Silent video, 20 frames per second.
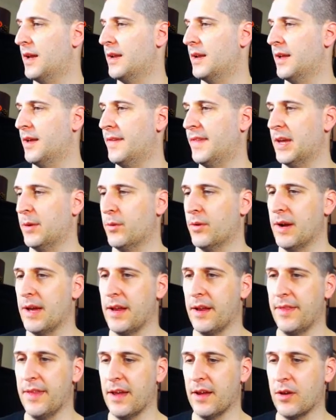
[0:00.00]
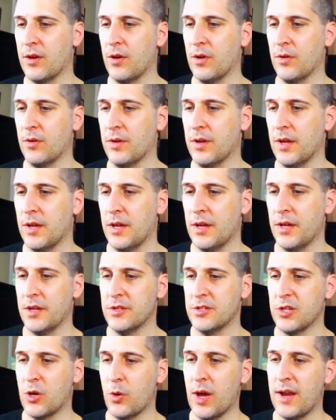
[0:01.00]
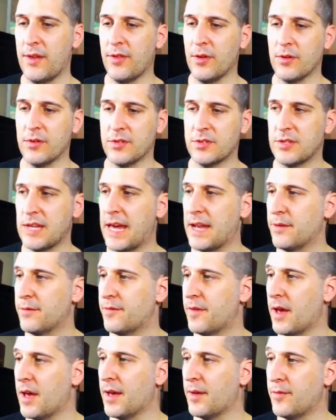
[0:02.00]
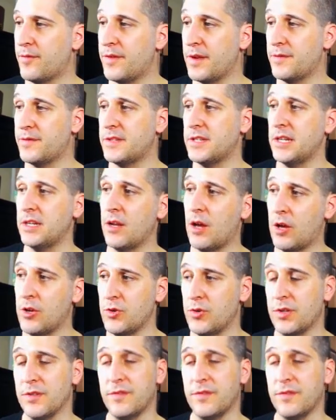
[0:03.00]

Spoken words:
And then we're out of that code. So out of 1500 to